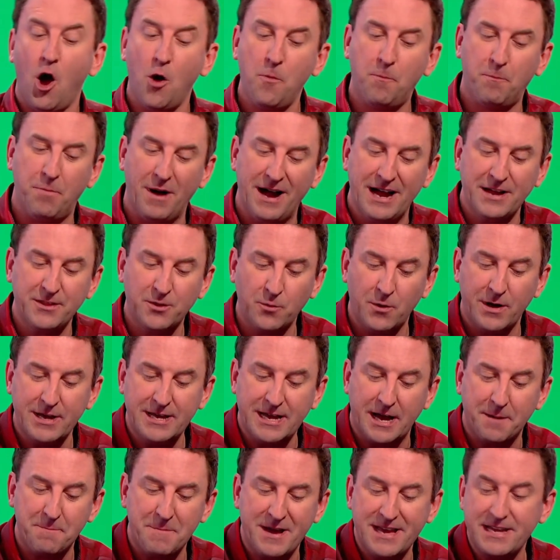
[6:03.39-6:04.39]
oh, by the
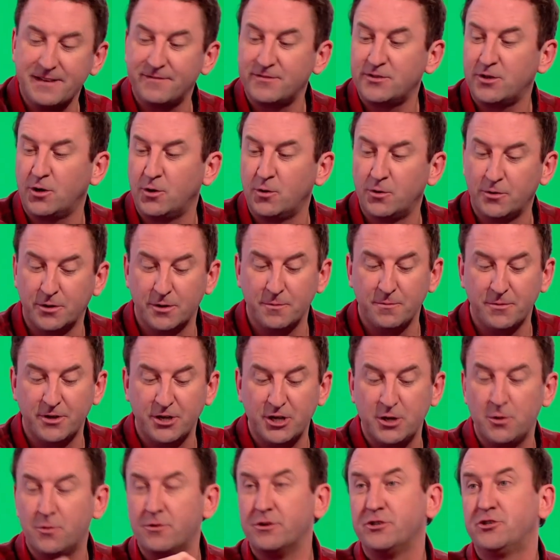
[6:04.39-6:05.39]
way, I may have told them
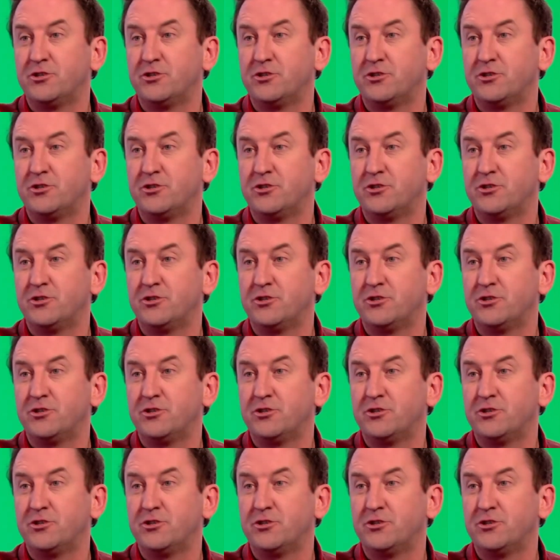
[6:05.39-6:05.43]
that you were a